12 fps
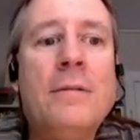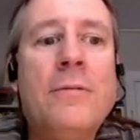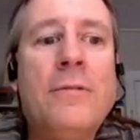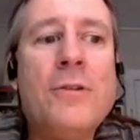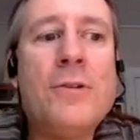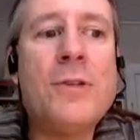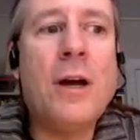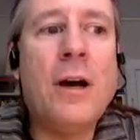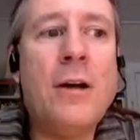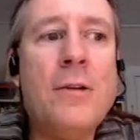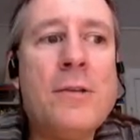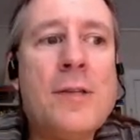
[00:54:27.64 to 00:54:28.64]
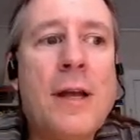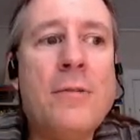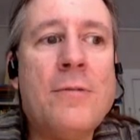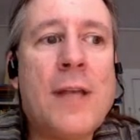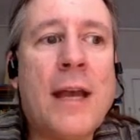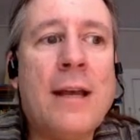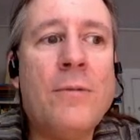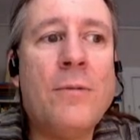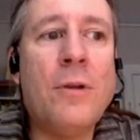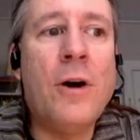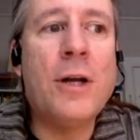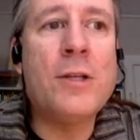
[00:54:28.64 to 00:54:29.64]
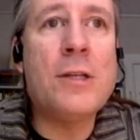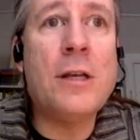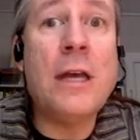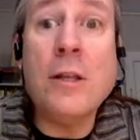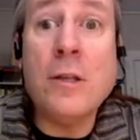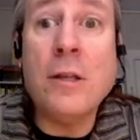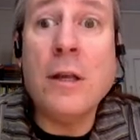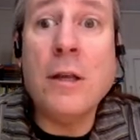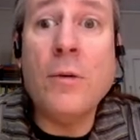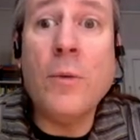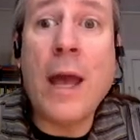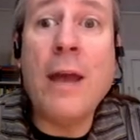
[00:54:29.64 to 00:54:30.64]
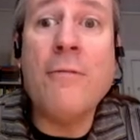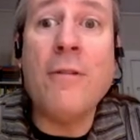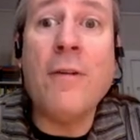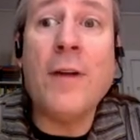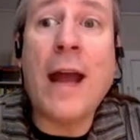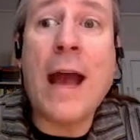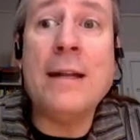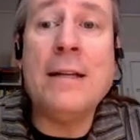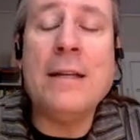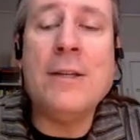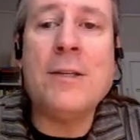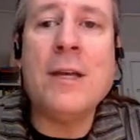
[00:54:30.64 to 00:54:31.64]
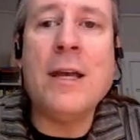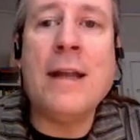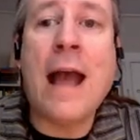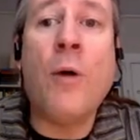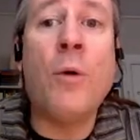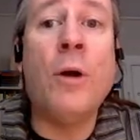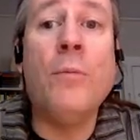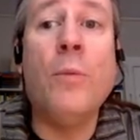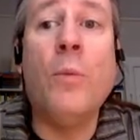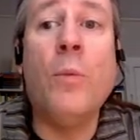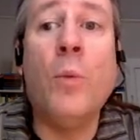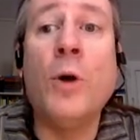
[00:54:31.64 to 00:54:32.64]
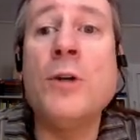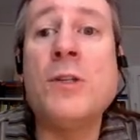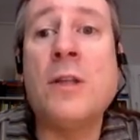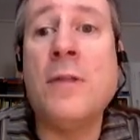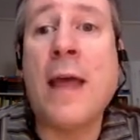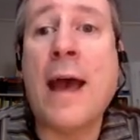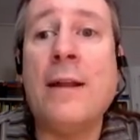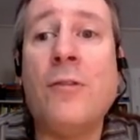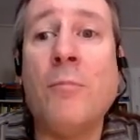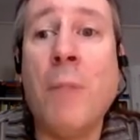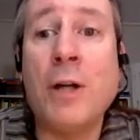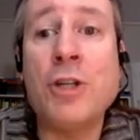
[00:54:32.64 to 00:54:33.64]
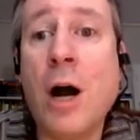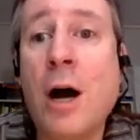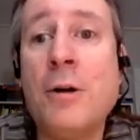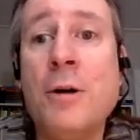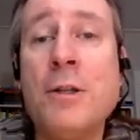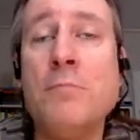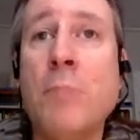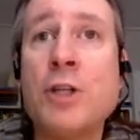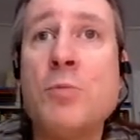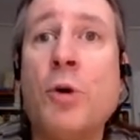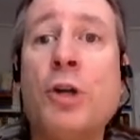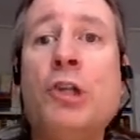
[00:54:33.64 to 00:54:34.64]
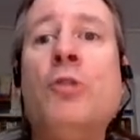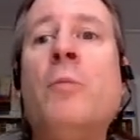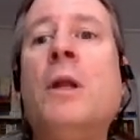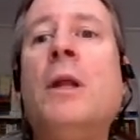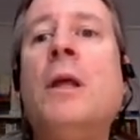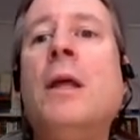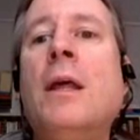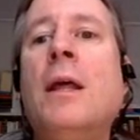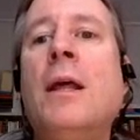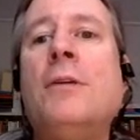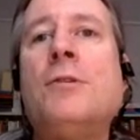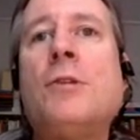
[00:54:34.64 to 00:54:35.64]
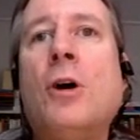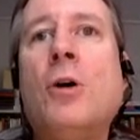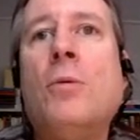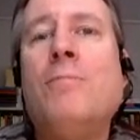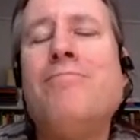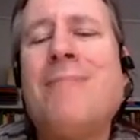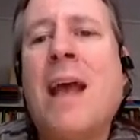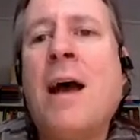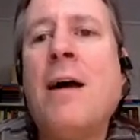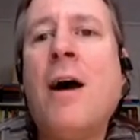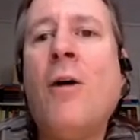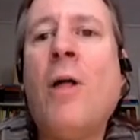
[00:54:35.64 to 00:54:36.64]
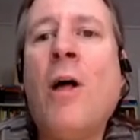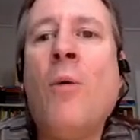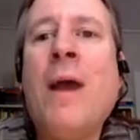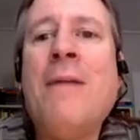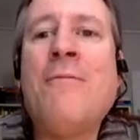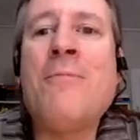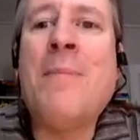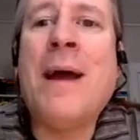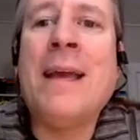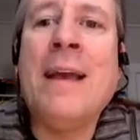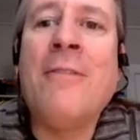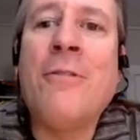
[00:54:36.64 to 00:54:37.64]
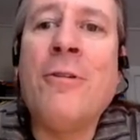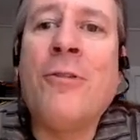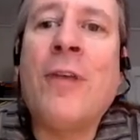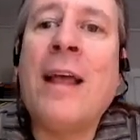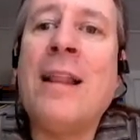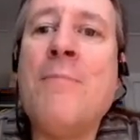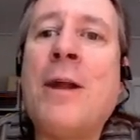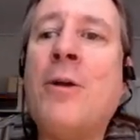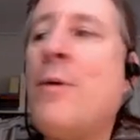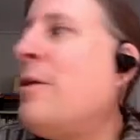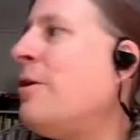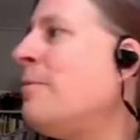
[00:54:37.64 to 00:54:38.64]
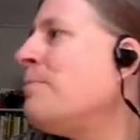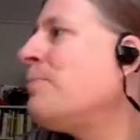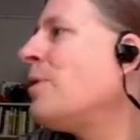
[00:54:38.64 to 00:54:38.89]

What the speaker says: second longest heat wave we've ever had in DC. Now we're worse than that. It's much hotter. It's much more humid. So yeah, I'll wait for my biking for slightly better weather.